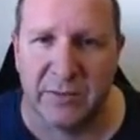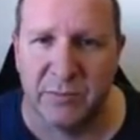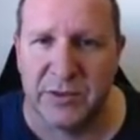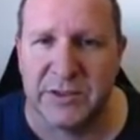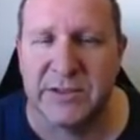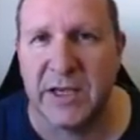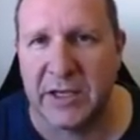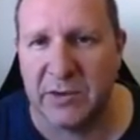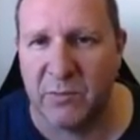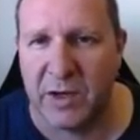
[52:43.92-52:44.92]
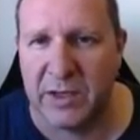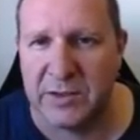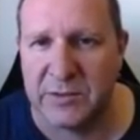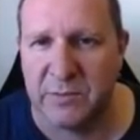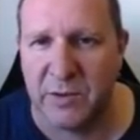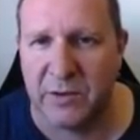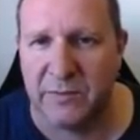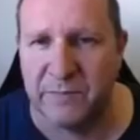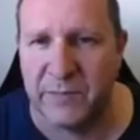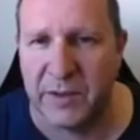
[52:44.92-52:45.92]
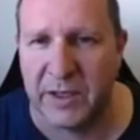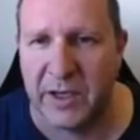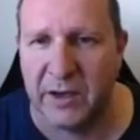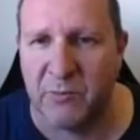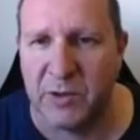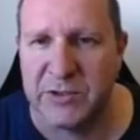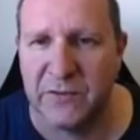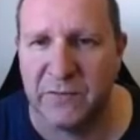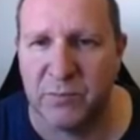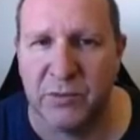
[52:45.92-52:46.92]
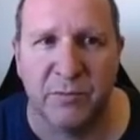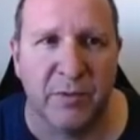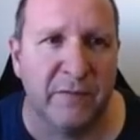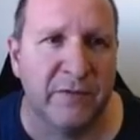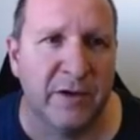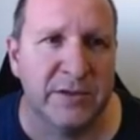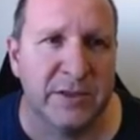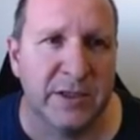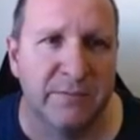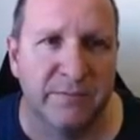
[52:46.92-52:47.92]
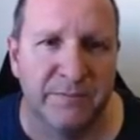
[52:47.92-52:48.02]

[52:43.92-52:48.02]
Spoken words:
put the second one in as well. Okay, and once you've put both those in,